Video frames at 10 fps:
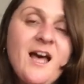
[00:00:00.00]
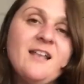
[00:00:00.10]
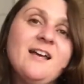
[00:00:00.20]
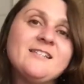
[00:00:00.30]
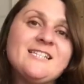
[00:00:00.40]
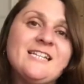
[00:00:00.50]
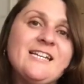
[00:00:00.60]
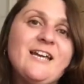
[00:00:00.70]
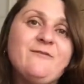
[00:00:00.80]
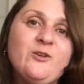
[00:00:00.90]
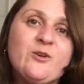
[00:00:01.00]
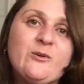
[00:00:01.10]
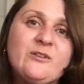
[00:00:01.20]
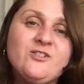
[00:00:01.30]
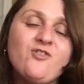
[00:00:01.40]
Let's see if you
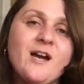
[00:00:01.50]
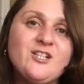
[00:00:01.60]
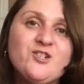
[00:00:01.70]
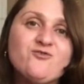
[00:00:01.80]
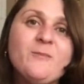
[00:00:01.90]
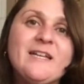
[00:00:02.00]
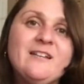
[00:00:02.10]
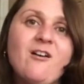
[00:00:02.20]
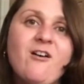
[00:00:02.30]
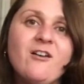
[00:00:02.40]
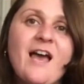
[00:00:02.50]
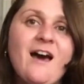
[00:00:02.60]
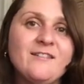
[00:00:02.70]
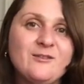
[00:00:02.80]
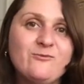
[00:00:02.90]
can try strumming along at
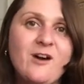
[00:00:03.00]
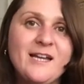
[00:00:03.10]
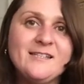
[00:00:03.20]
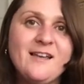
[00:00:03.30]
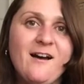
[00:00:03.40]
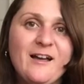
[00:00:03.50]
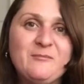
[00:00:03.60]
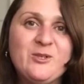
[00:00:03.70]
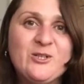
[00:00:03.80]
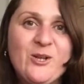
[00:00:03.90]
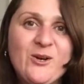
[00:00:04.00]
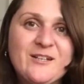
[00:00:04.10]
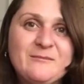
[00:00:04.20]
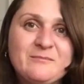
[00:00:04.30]
the right time. Good luck.